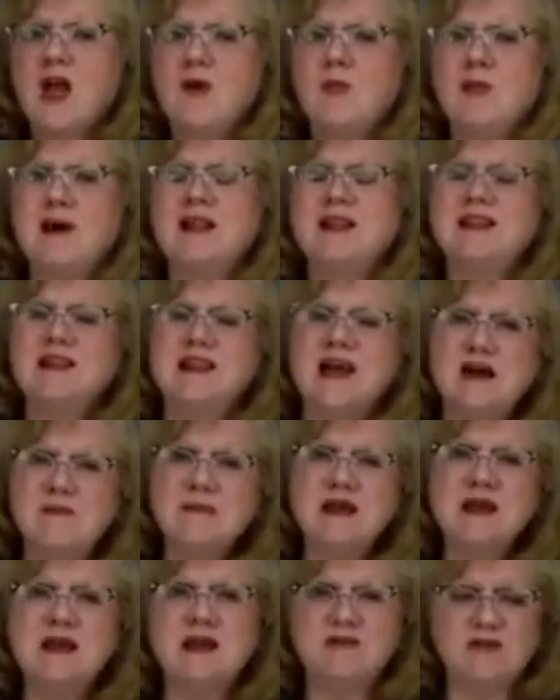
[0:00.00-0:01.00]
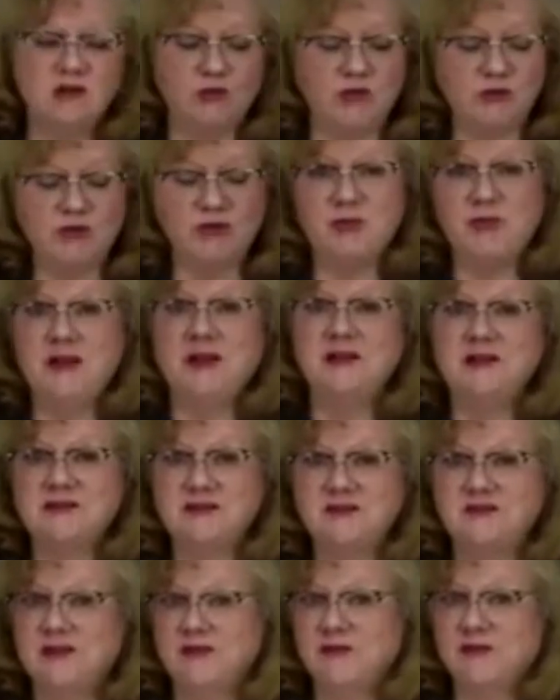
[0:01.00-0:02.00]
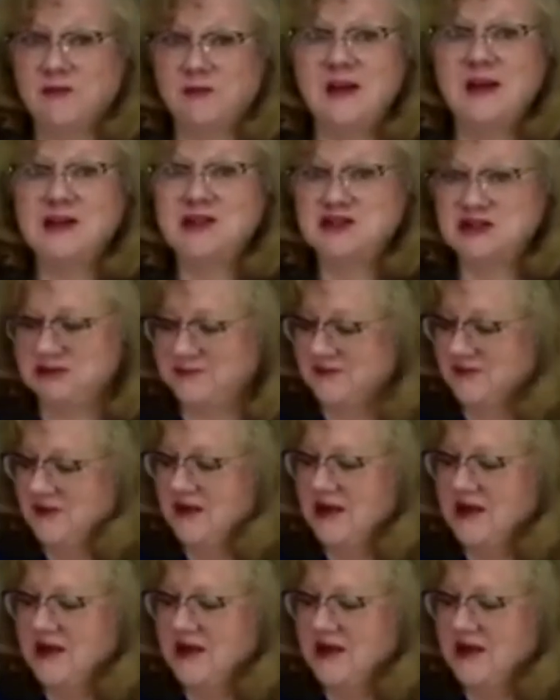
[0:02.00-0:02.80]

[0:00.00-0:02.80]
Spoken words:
But let me give you one more piece of information.